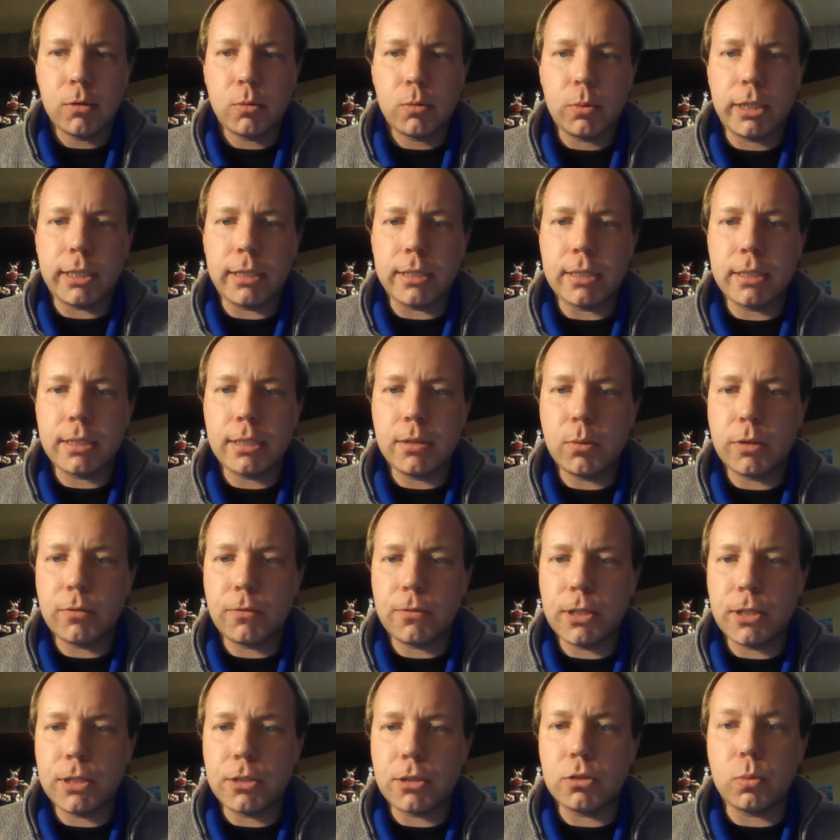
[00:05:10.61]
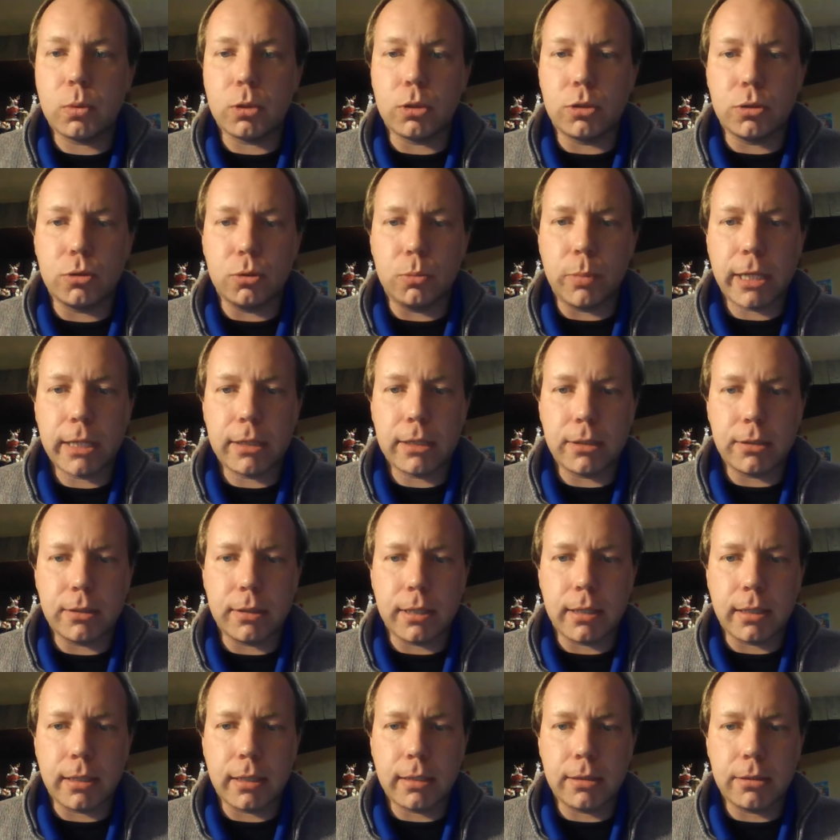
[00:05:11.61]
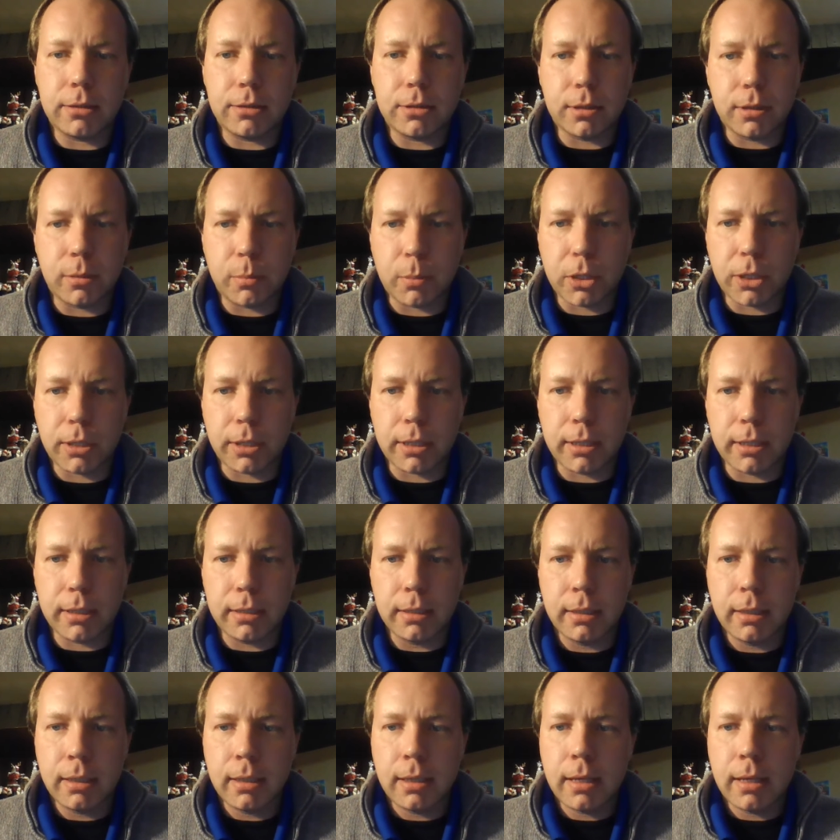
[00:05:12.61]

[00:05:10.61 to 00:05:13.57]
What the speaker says: we can see what features will do better than others in the market,